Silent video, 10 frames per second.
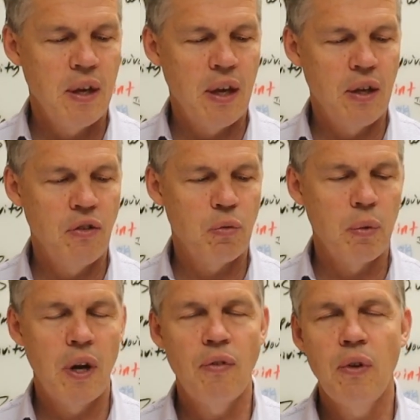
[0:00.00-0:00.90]
And just
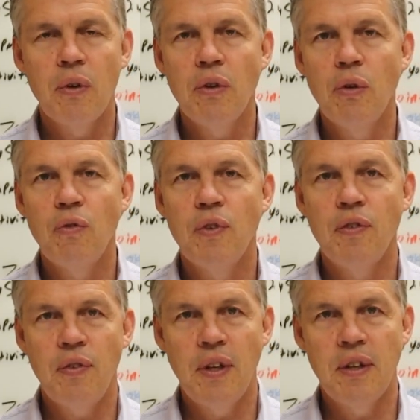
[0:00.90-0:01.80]
whatever you can do
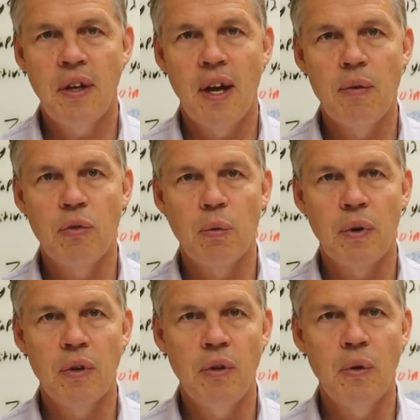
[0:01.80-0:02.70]
15 times. And
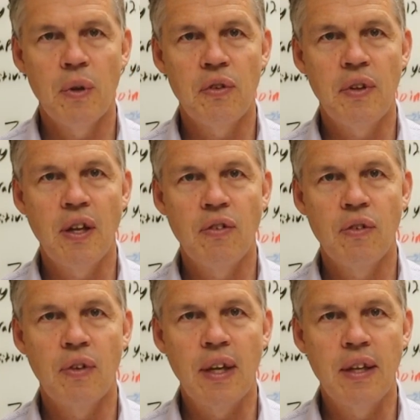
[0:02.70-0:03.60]
we're going to do
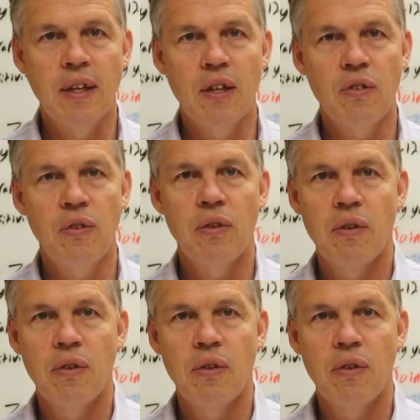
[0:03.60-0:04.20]
extensions like this